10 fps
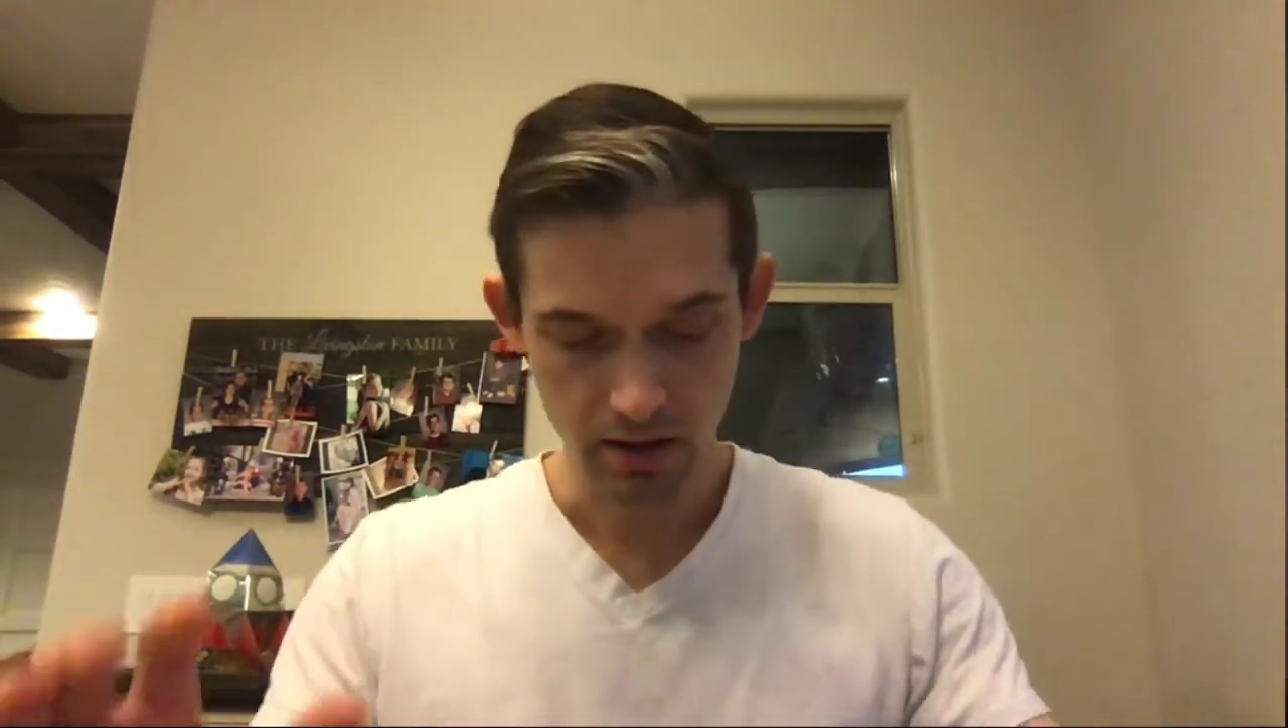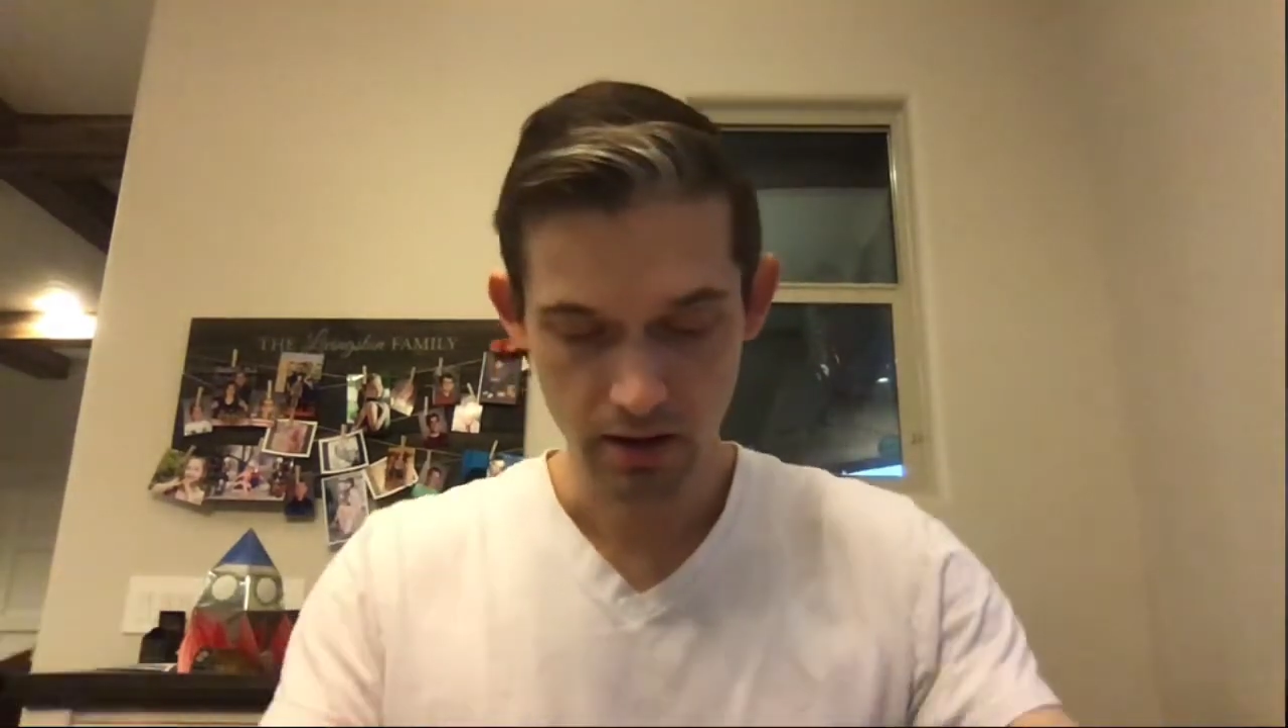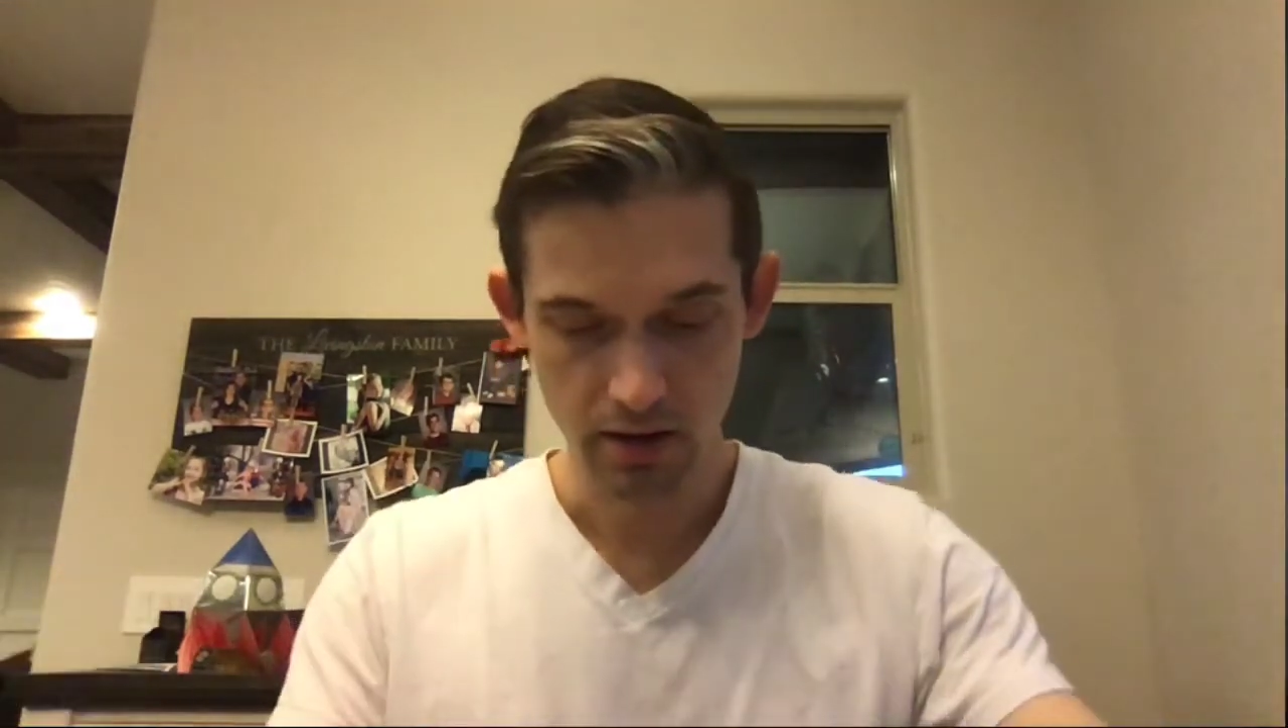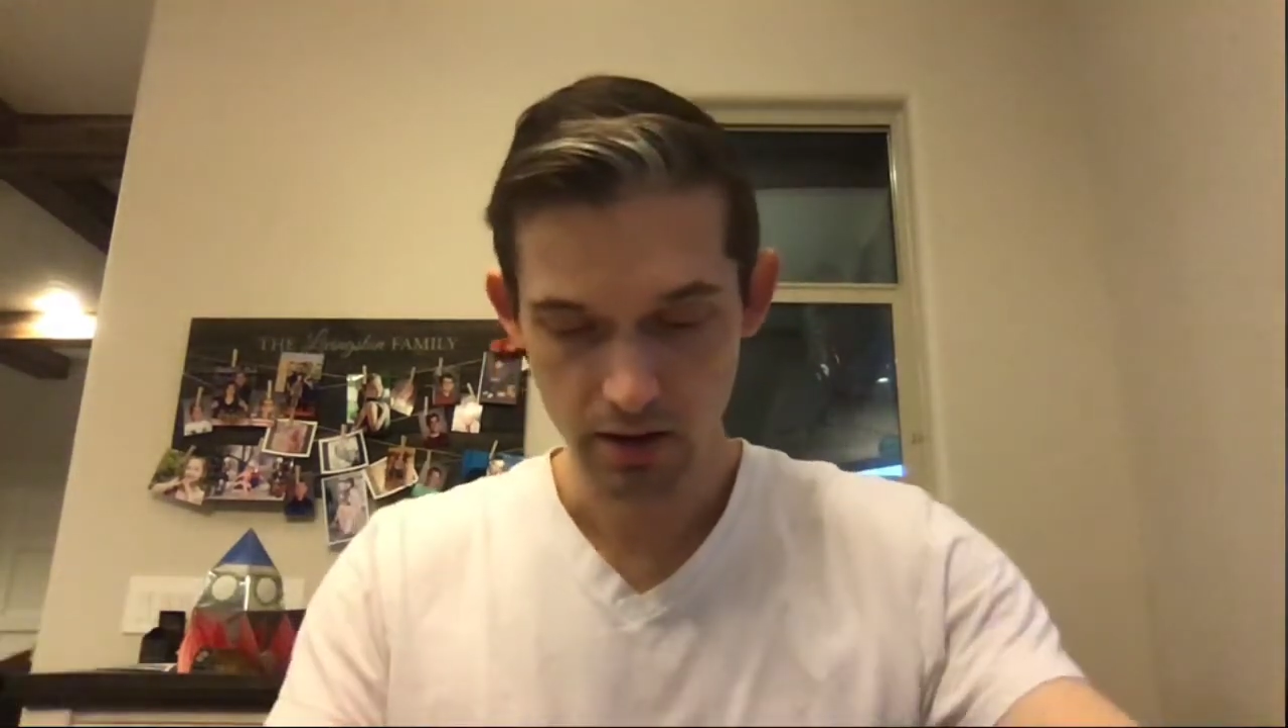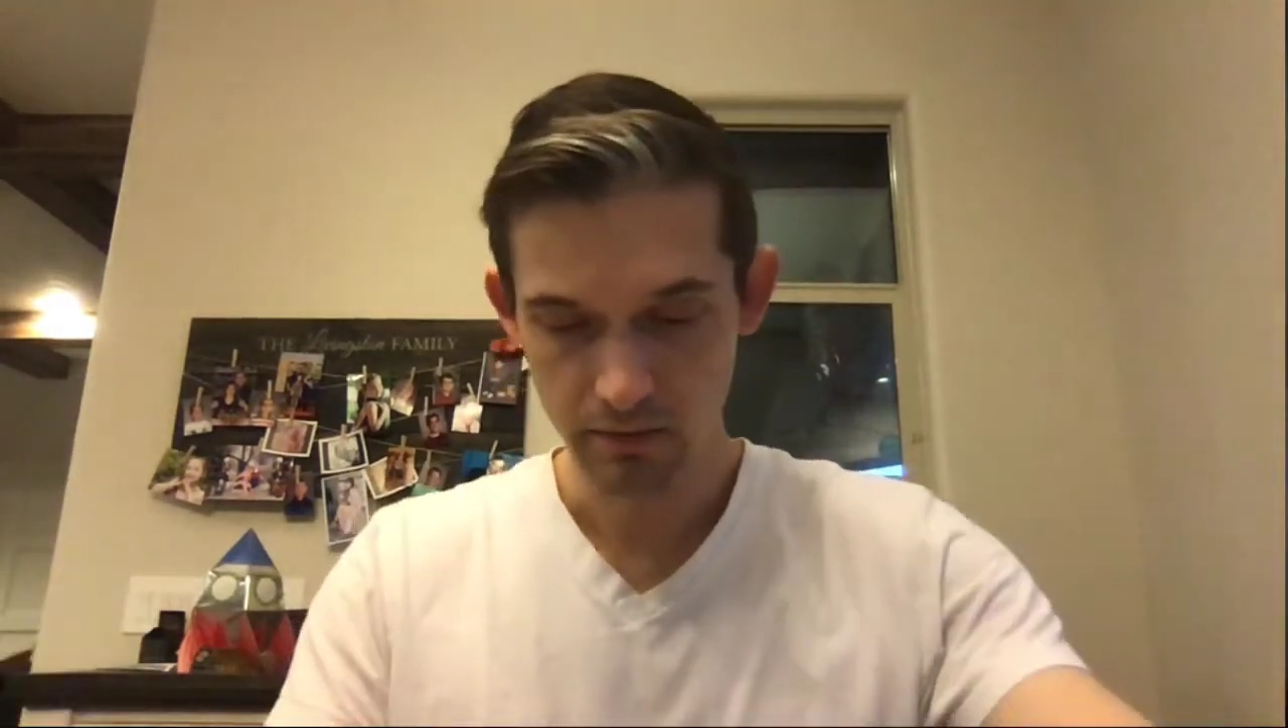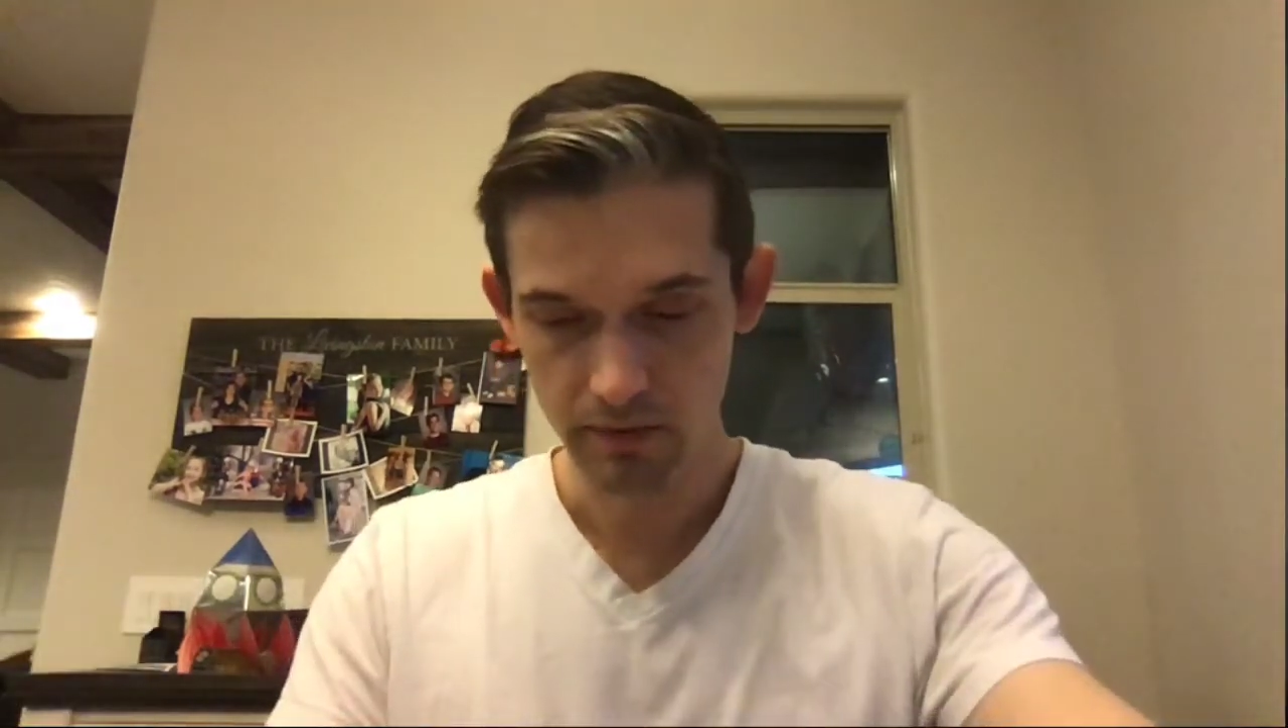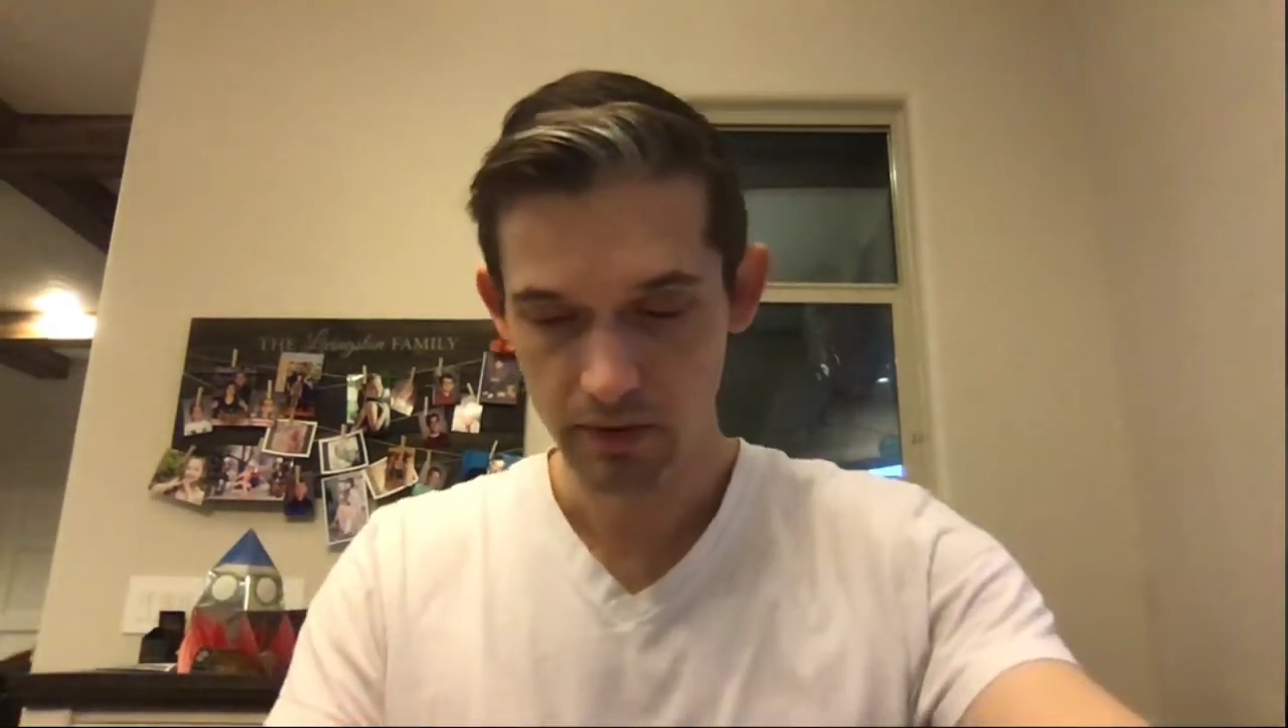um,